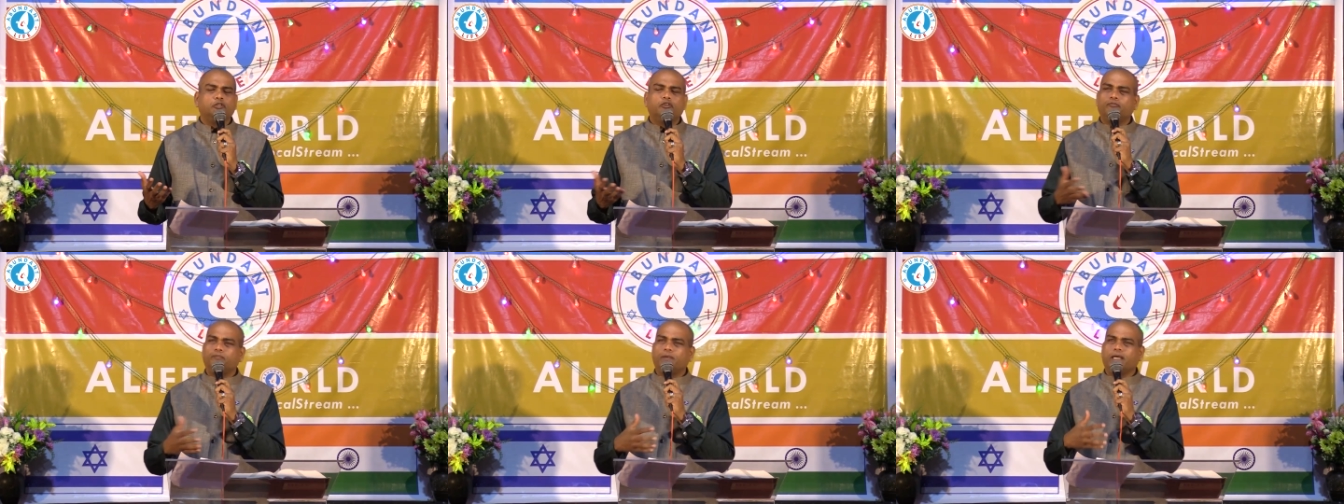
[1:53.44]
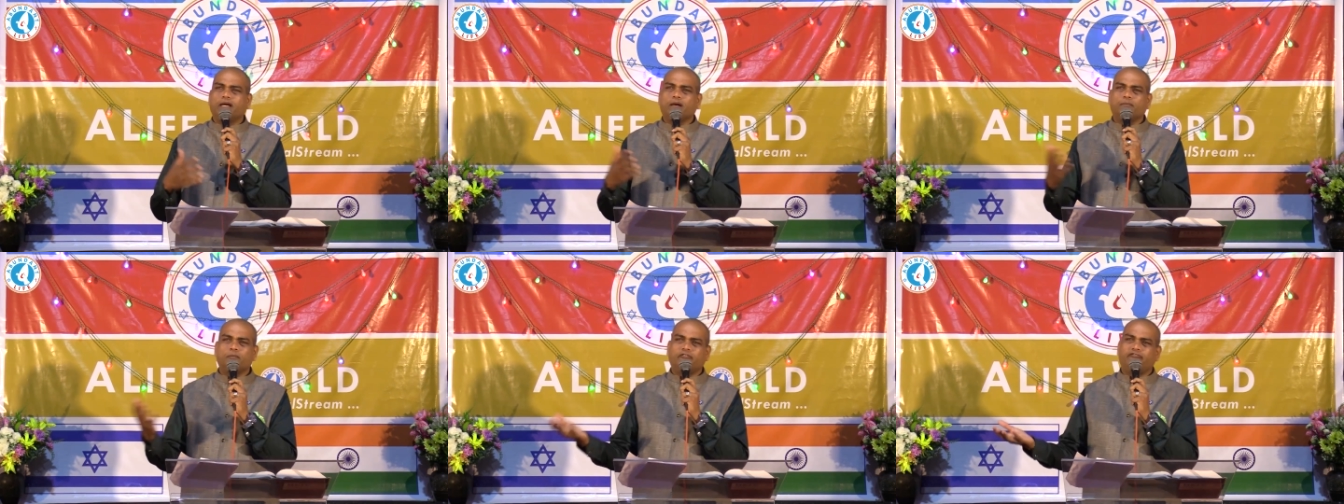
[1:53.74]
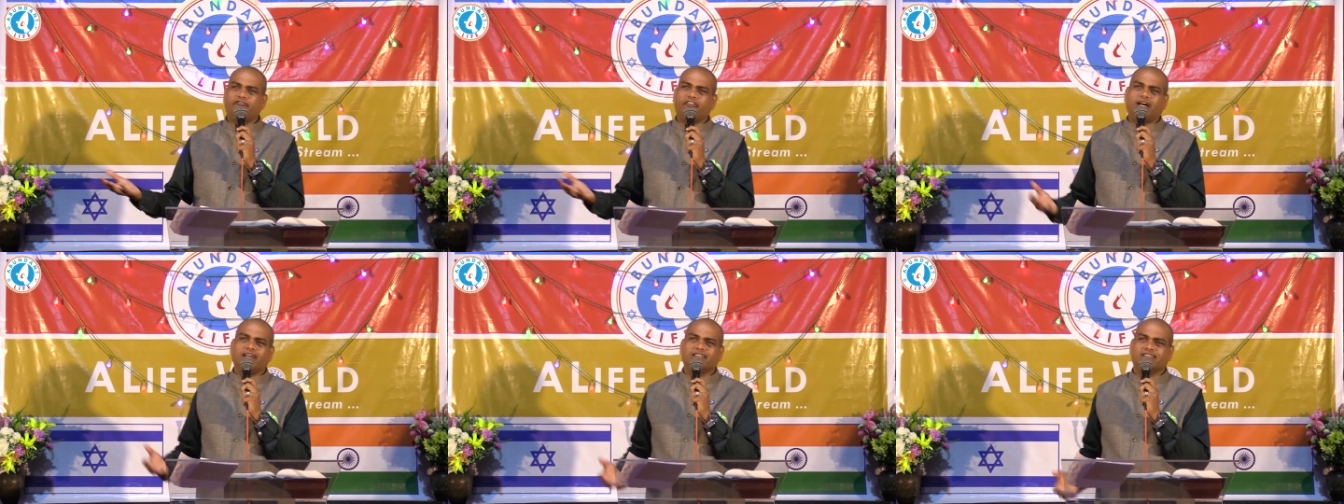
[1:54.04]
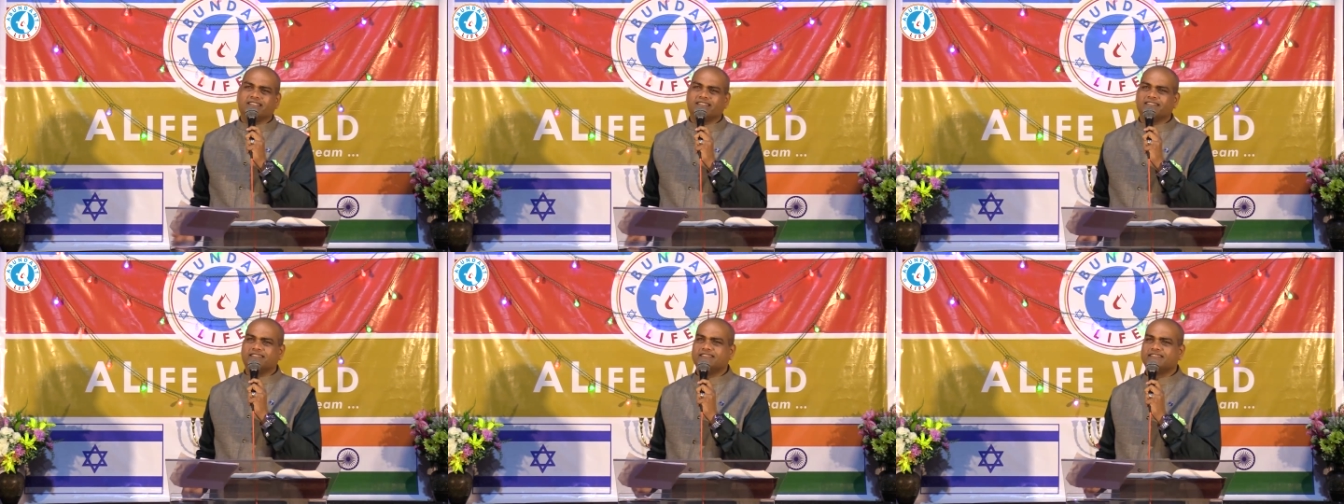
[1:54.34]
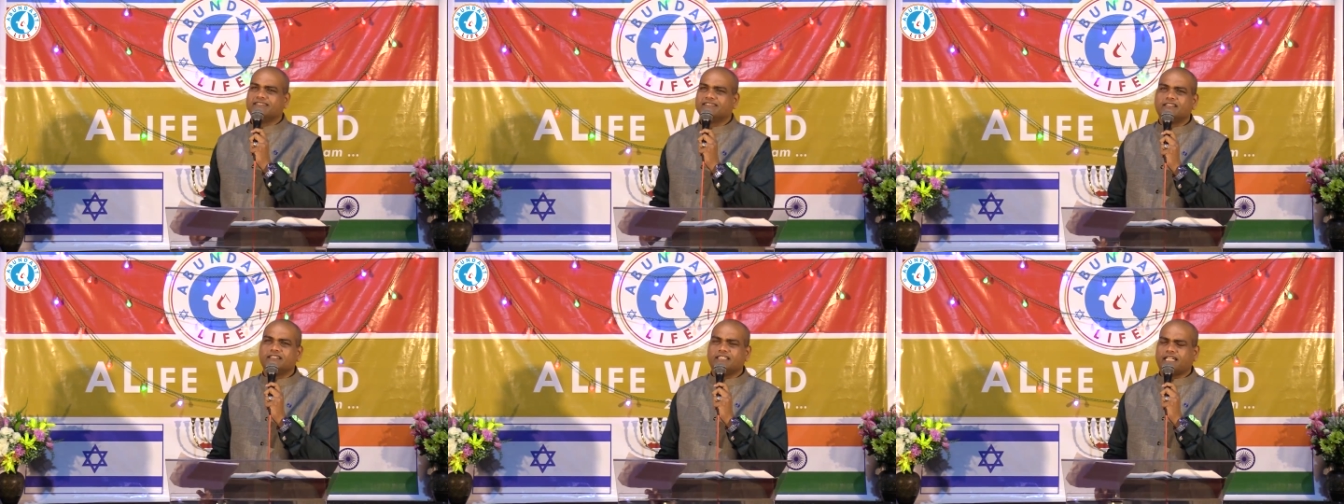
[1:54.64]
you've become a father,
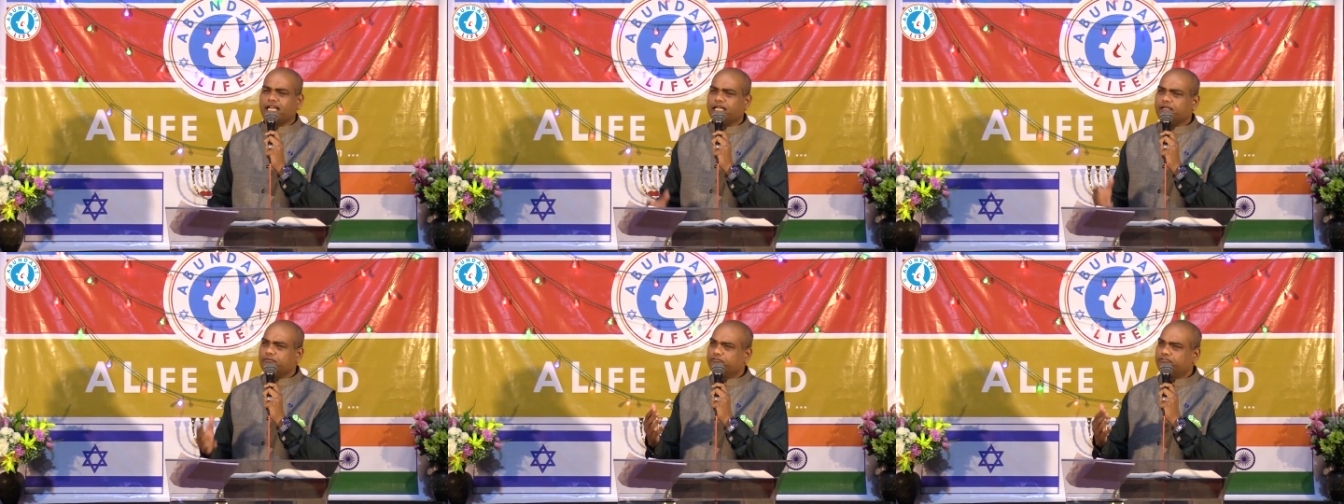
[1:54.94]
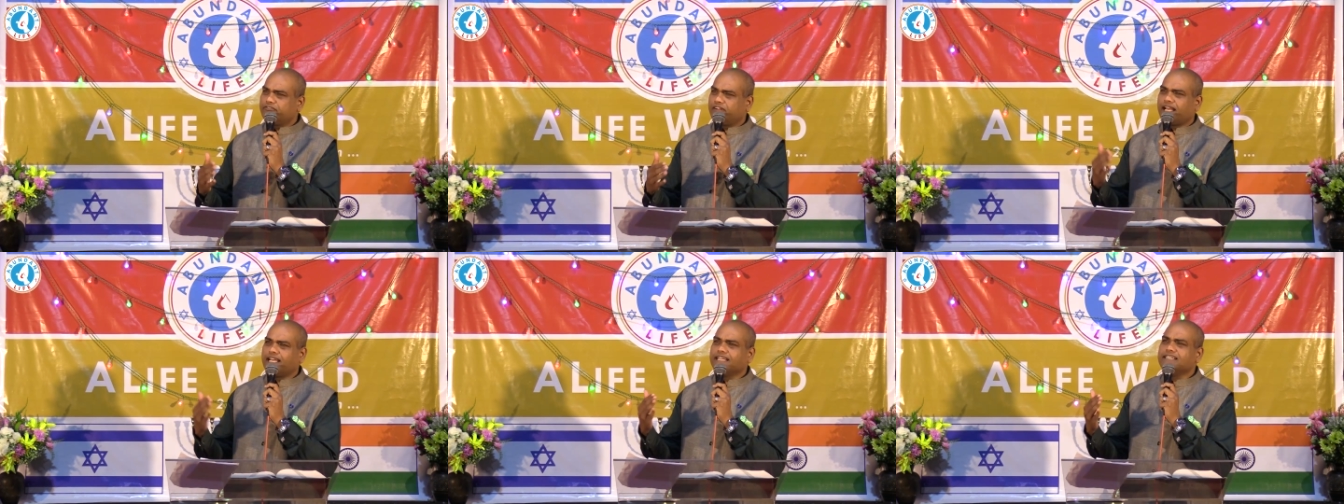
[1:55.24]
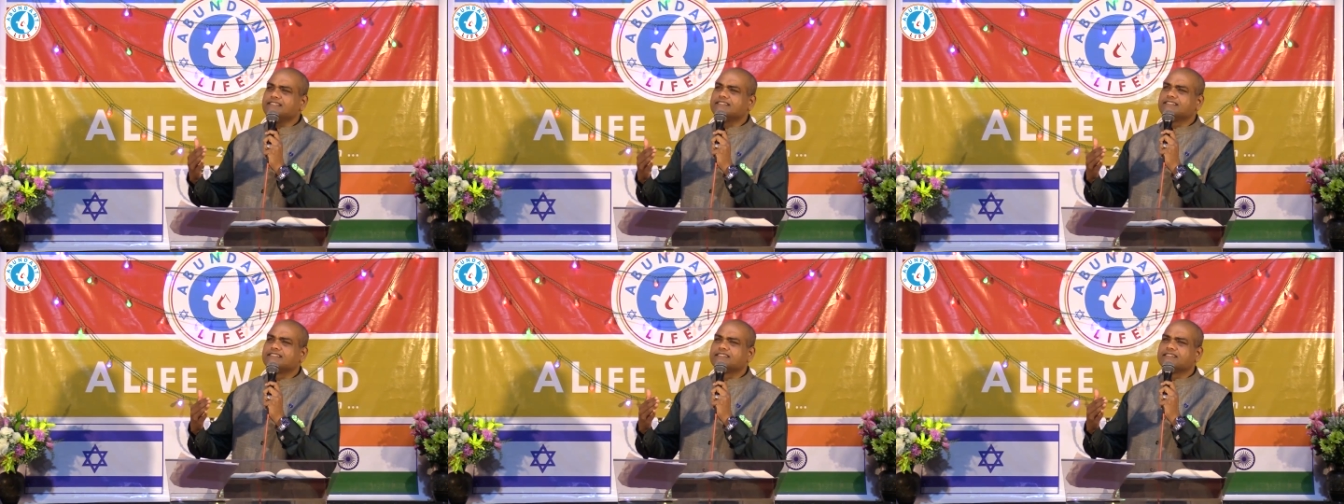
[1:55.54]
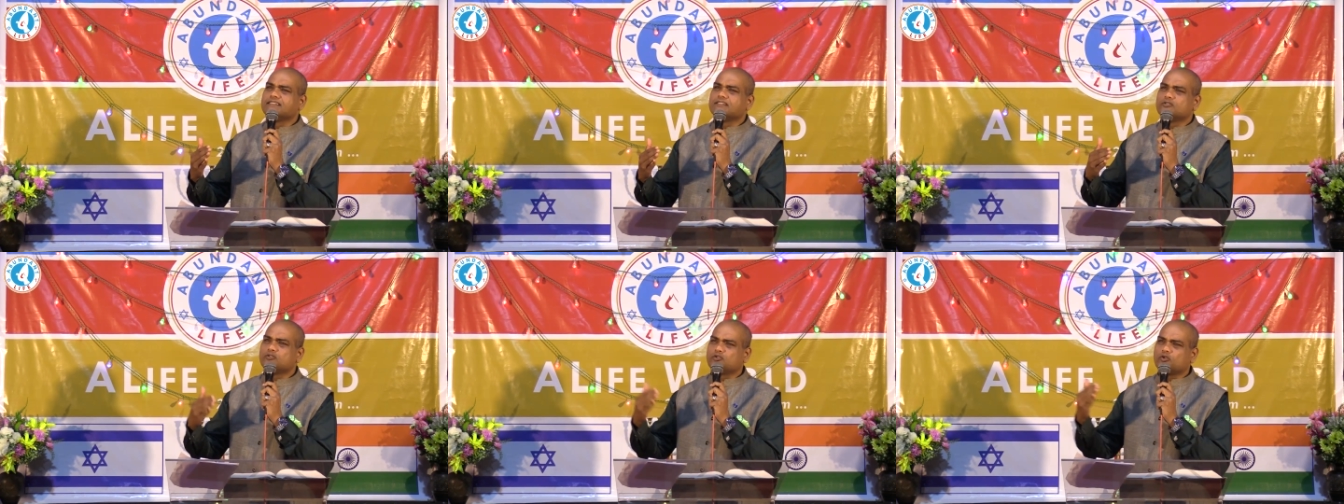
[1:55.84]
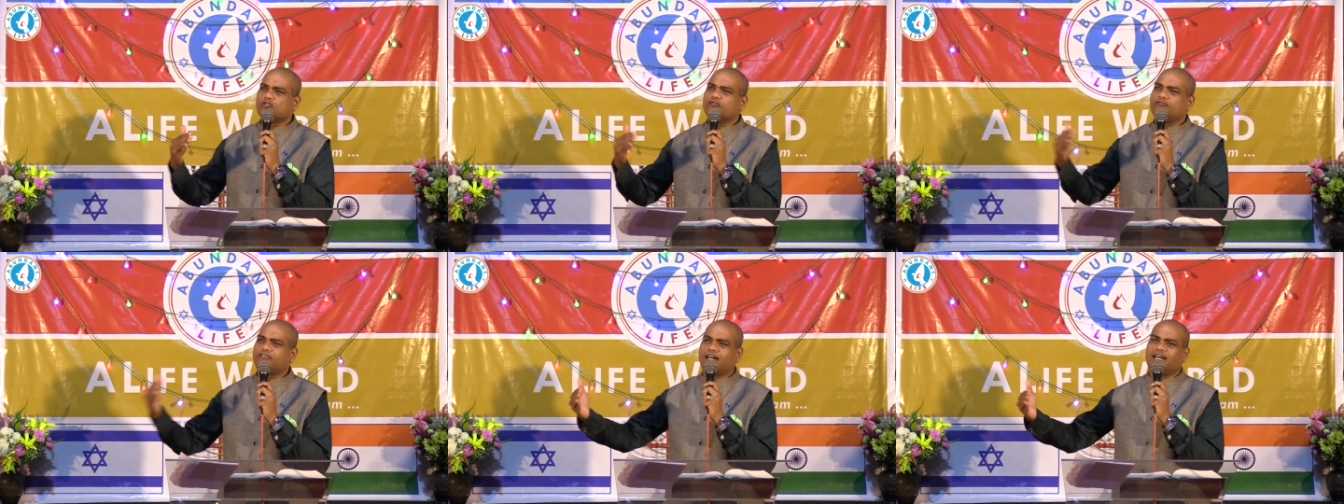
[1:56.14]
time flies
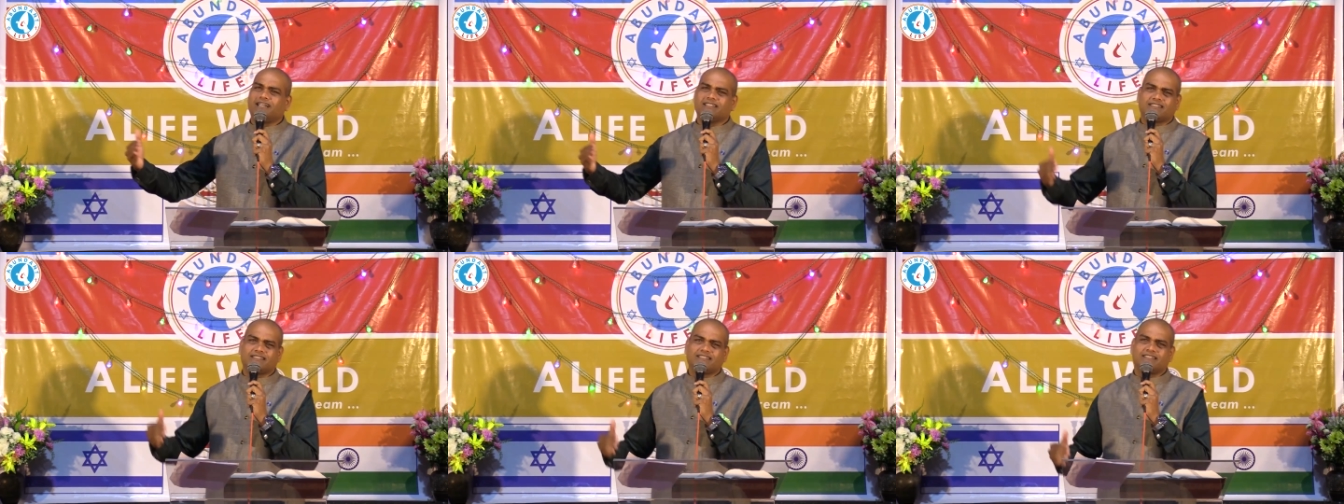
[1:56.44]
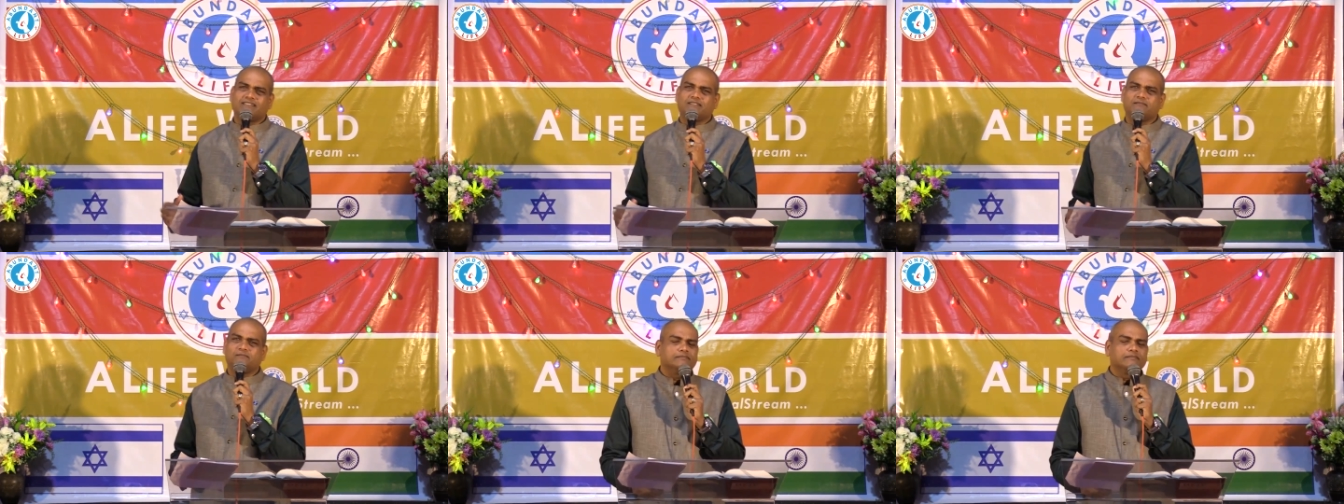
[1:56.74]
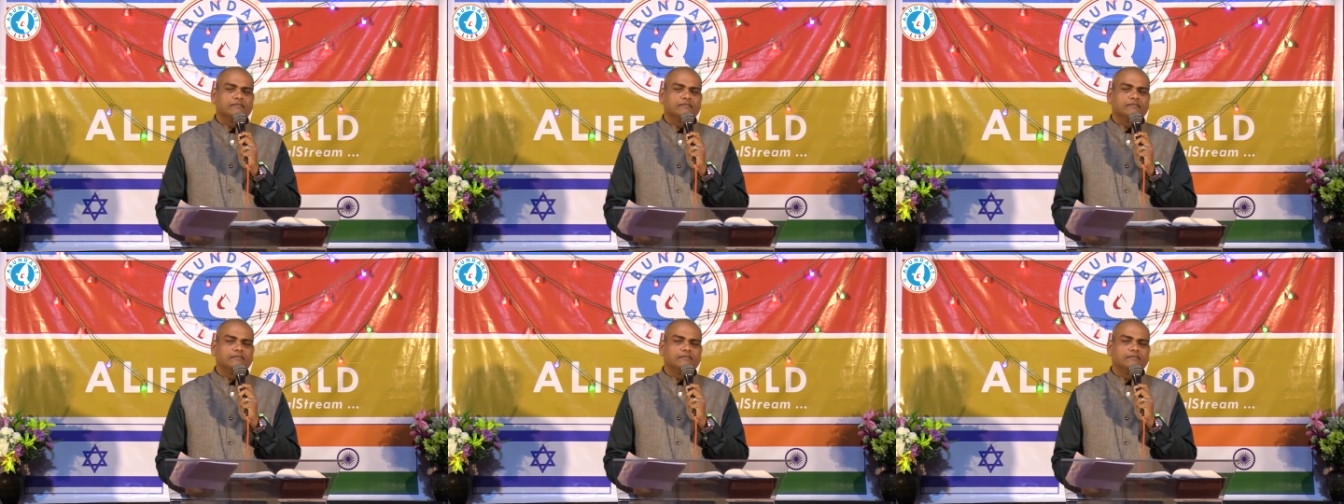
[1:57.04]
so fast.